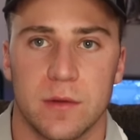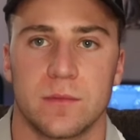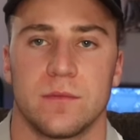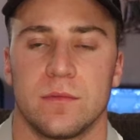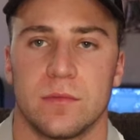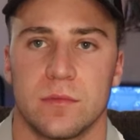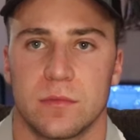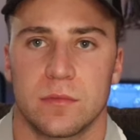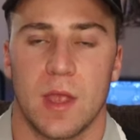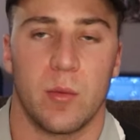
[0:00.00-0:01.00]

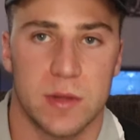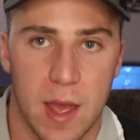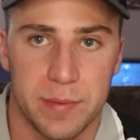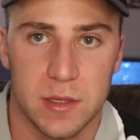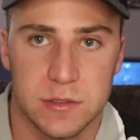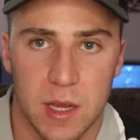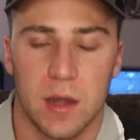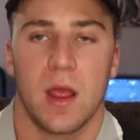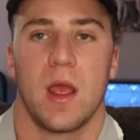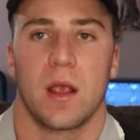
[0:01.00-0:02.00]
With that being
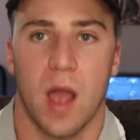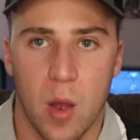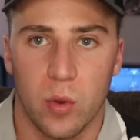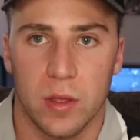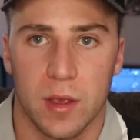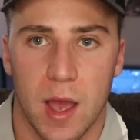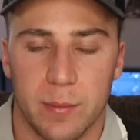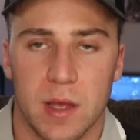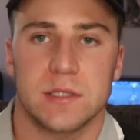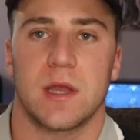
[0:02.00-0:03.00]
said, God willing,
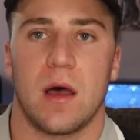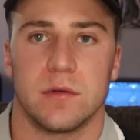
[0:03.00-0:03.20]
God bless.